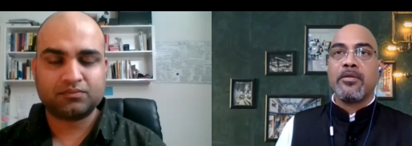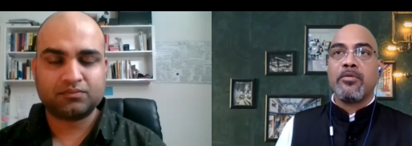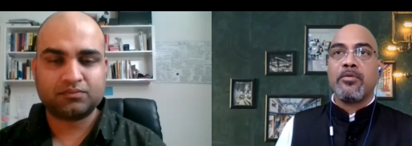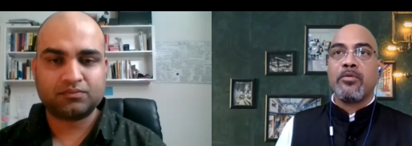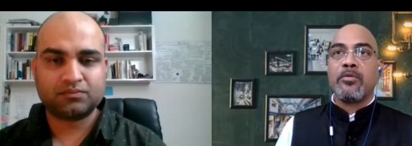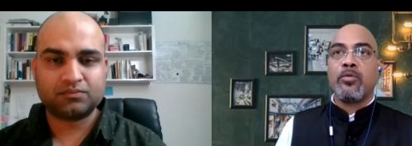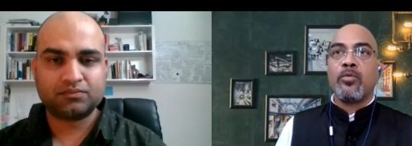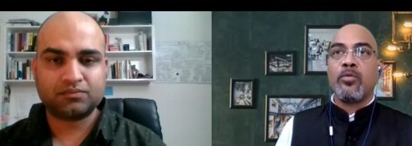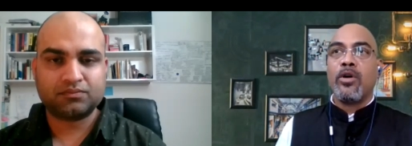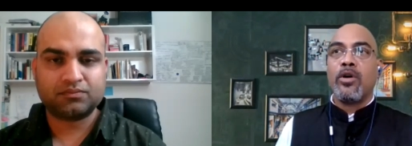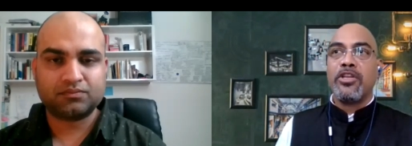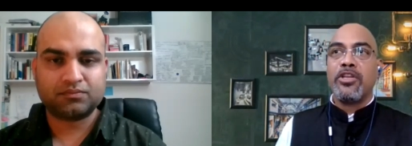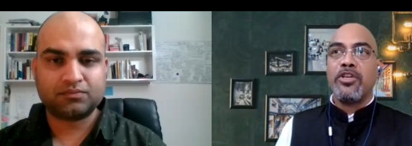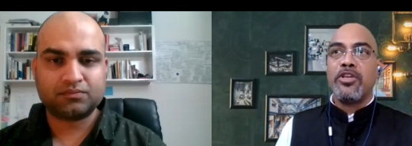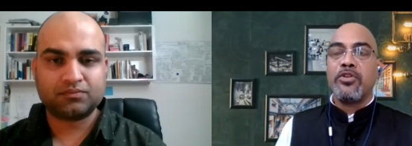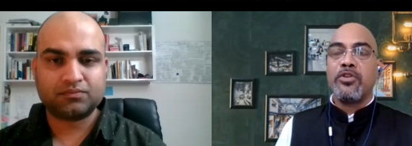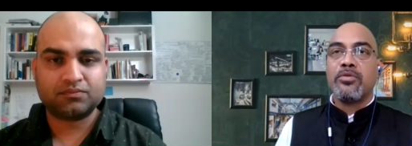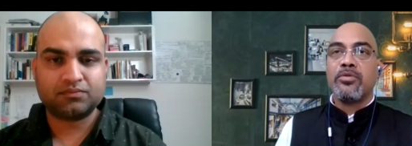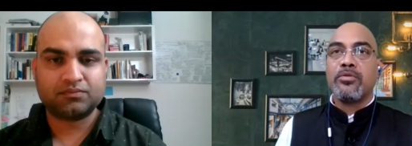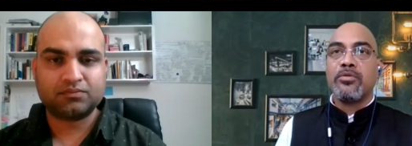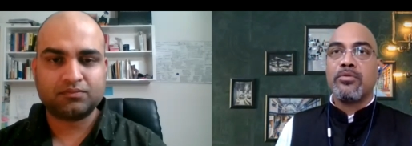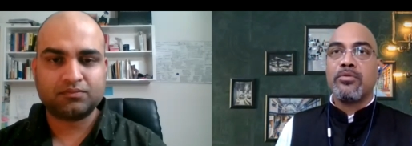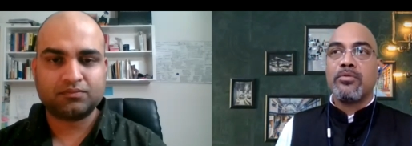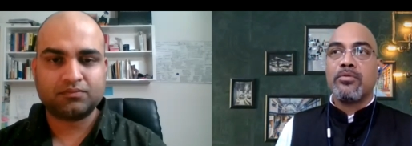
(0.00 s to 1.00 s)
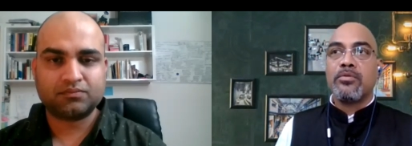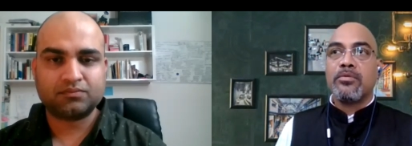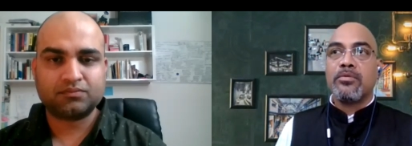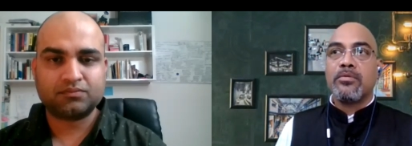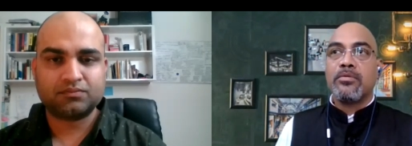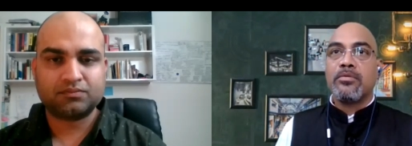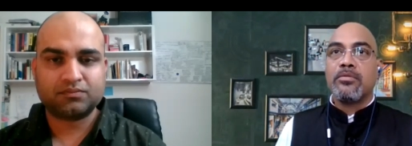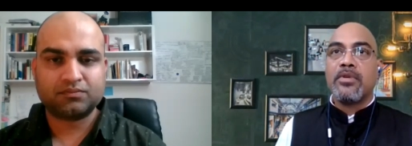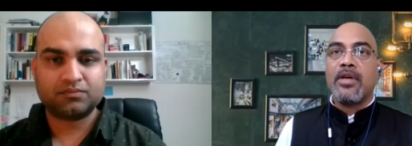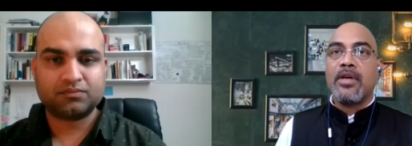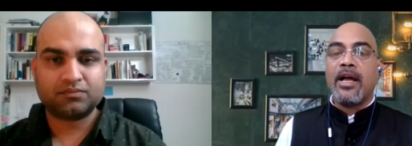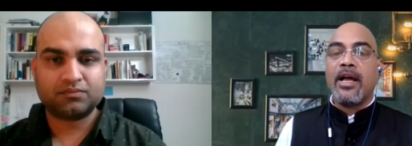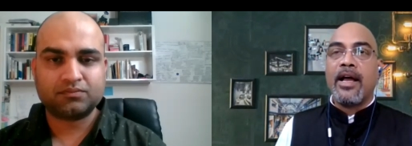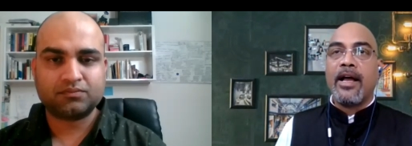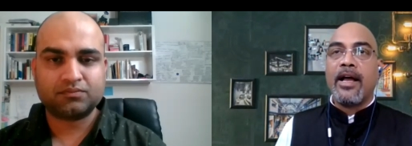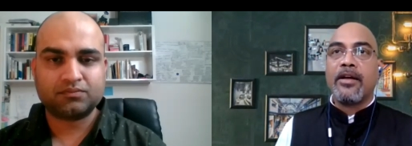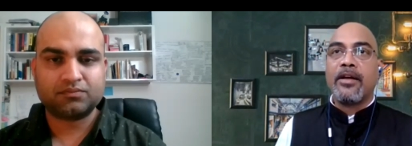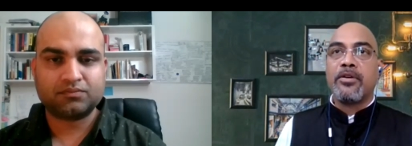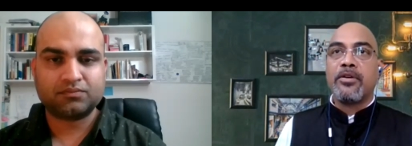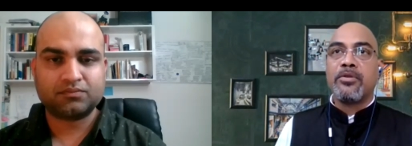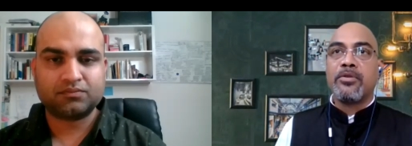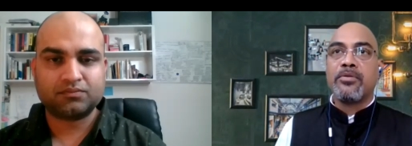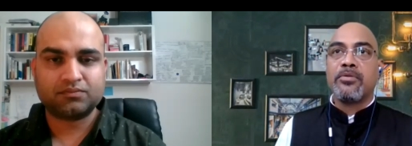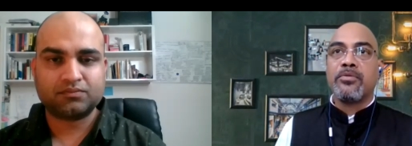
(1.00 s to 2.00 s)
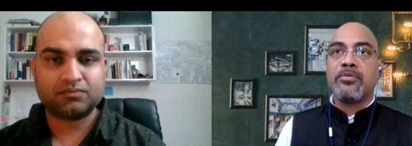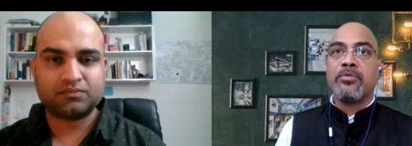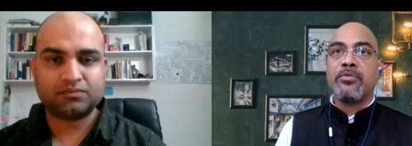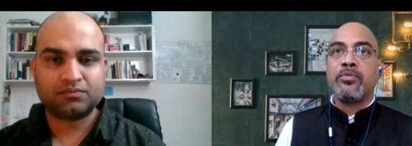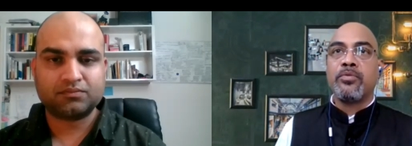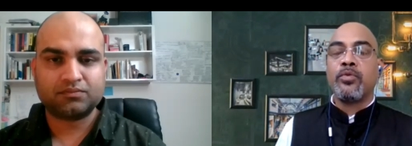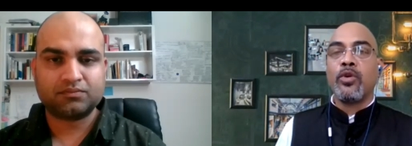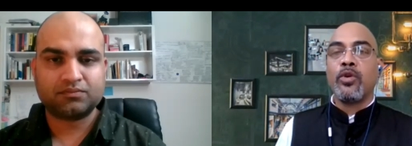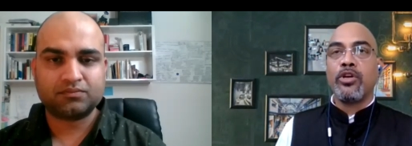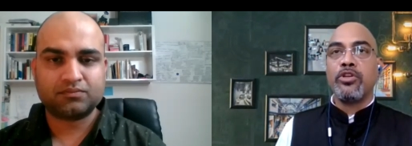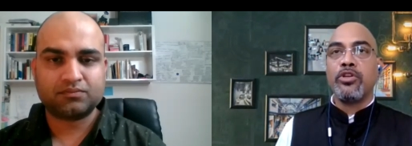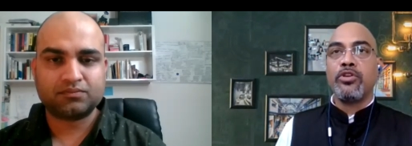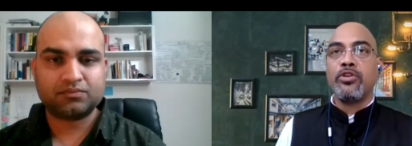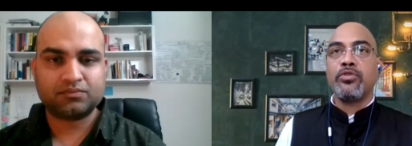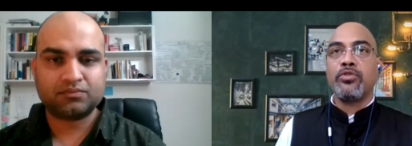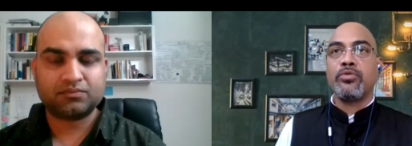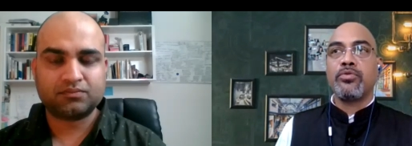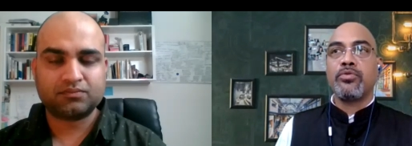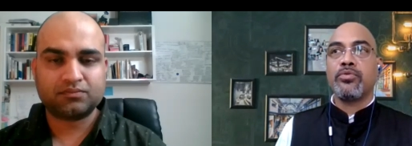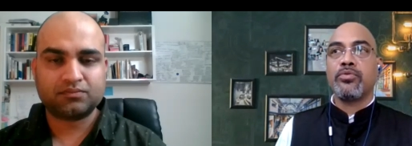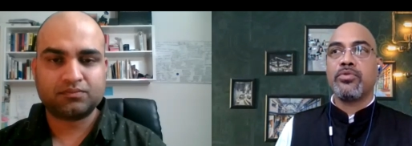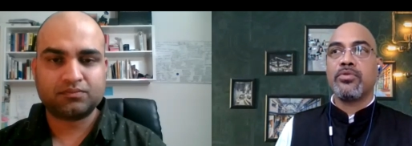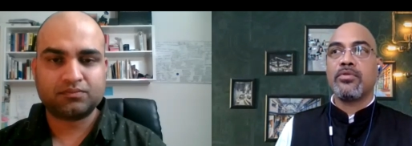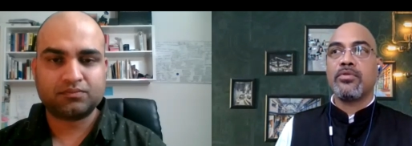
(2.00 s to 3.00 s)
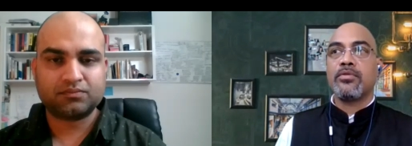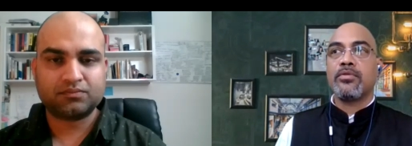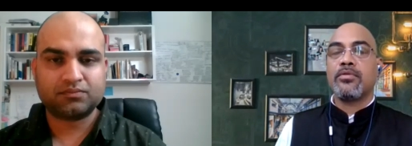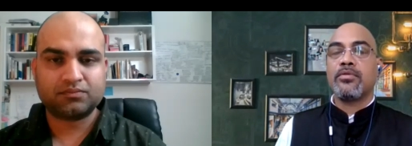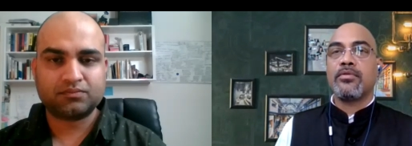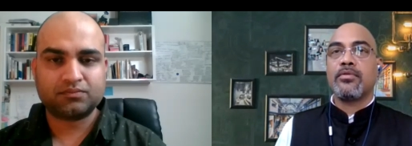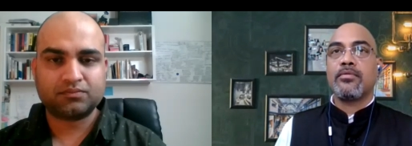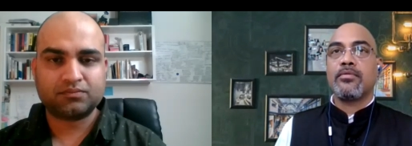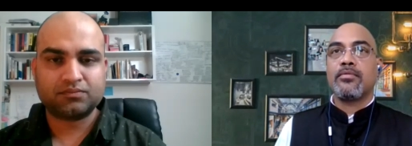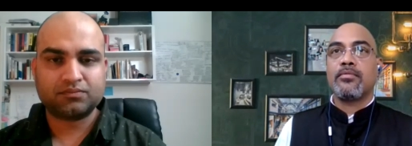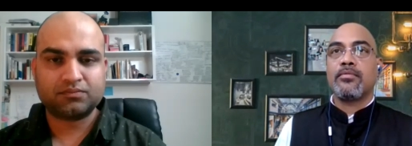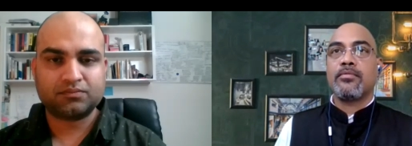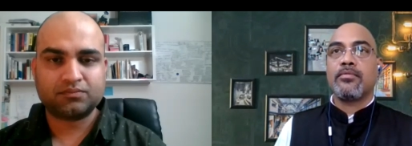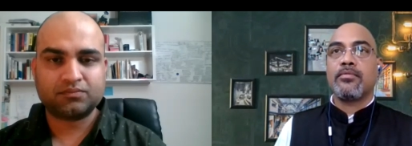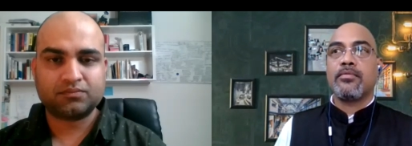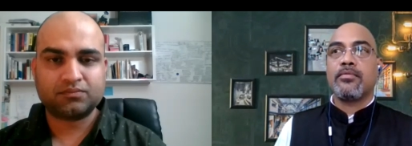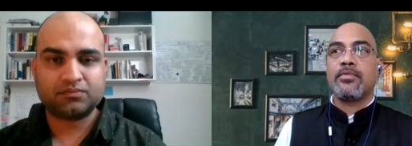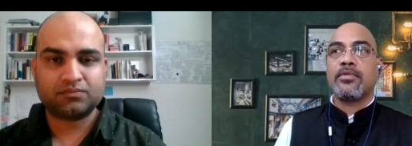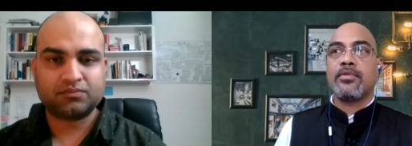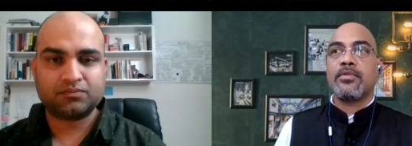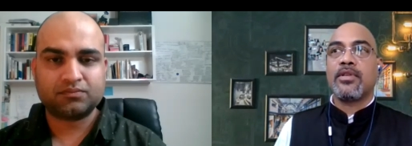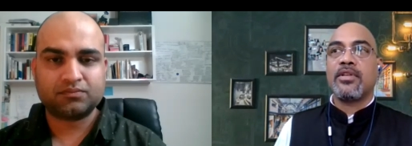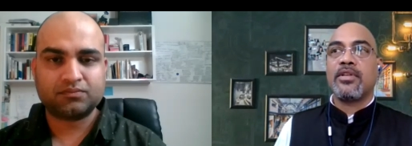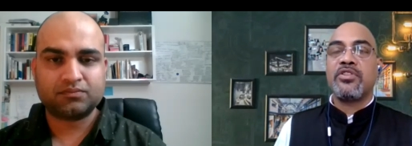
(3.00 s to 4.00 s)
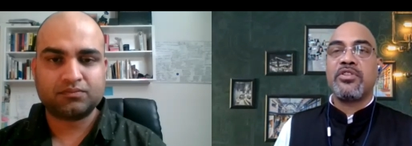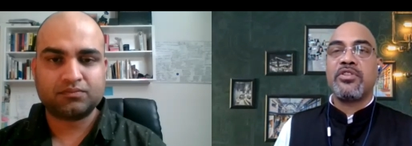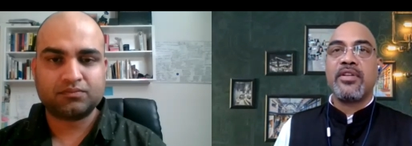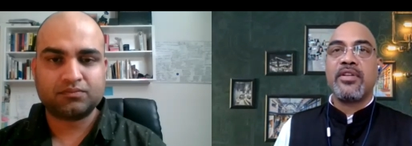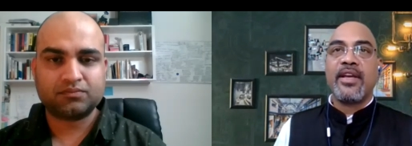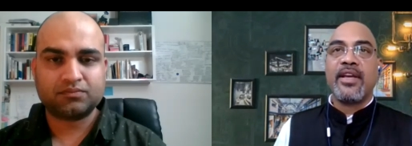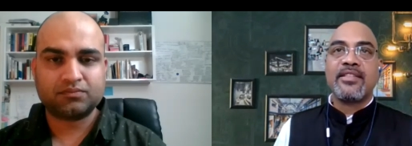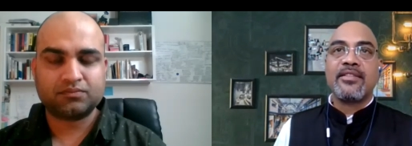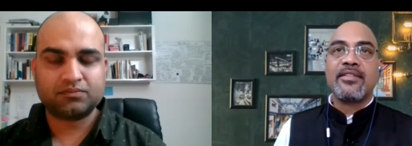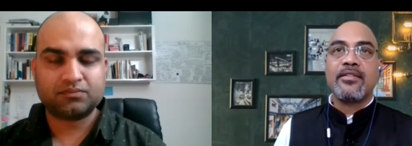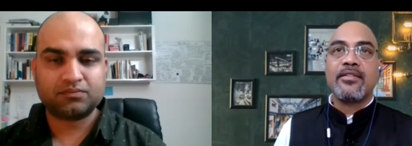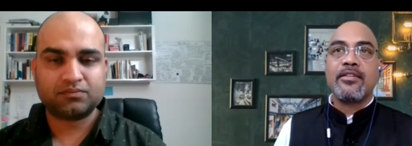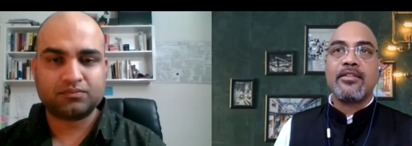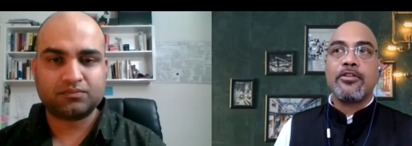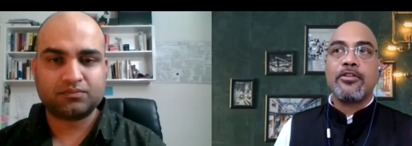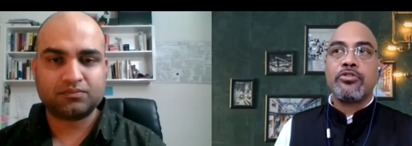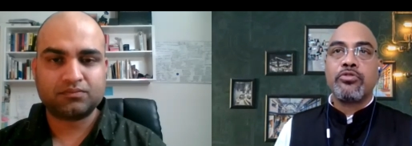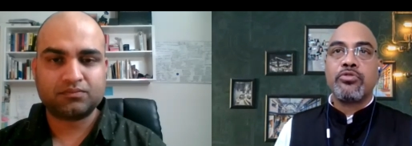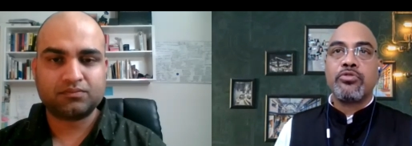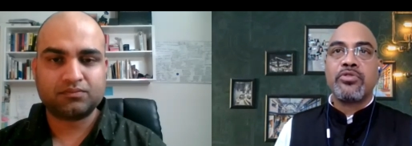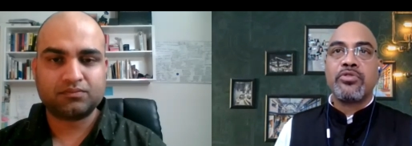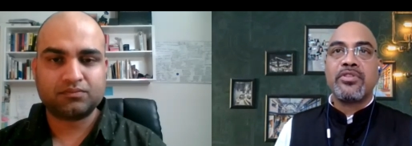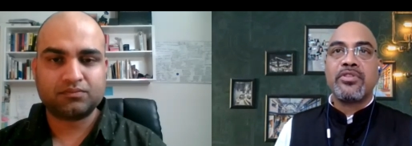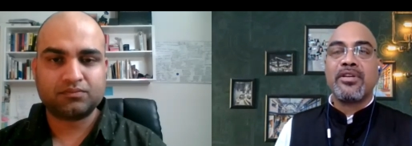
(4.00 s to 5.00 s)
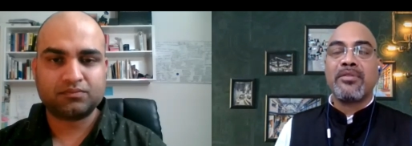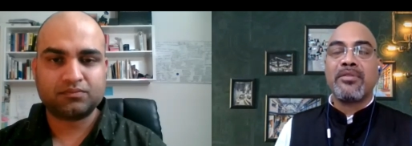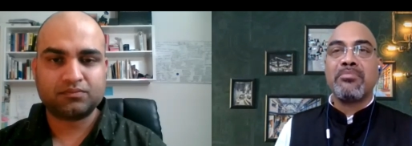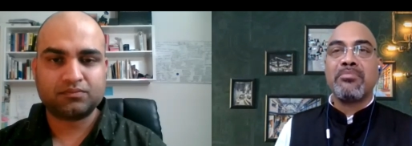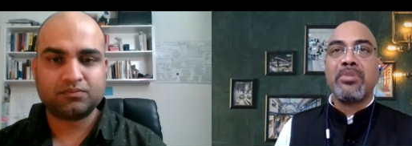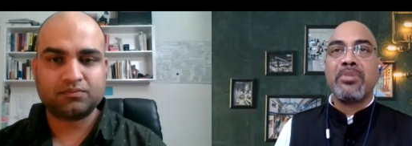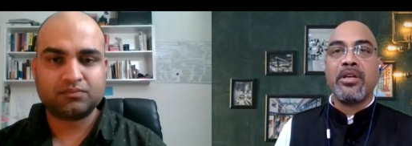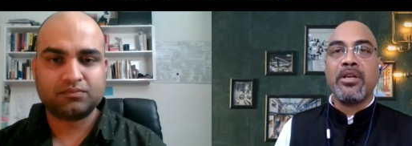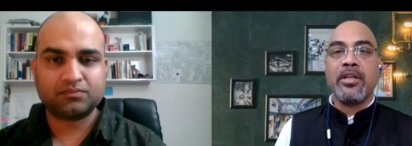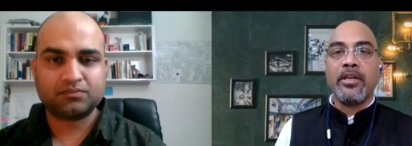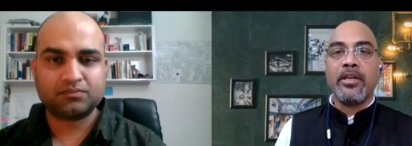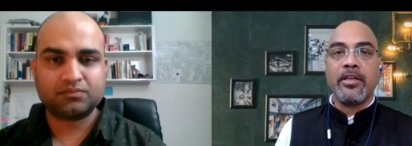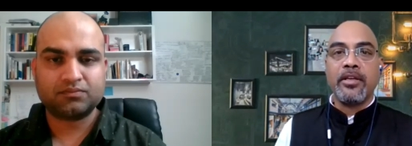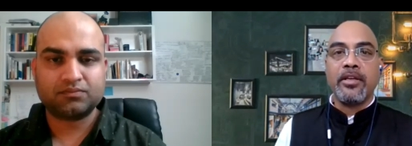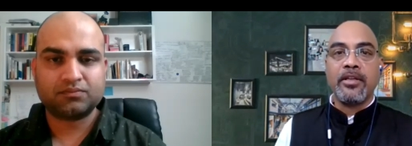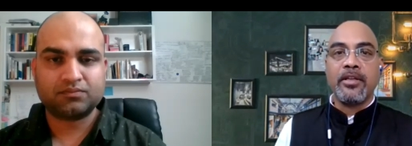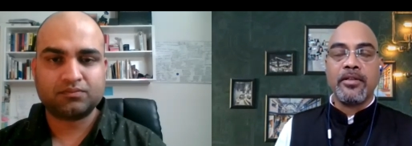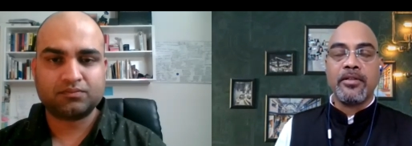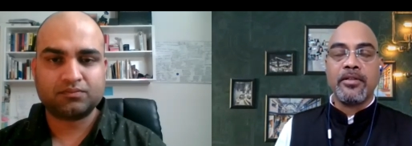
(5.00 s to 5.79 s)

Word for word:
Speaker 1: What do you... Uh, What do you suggest to somebody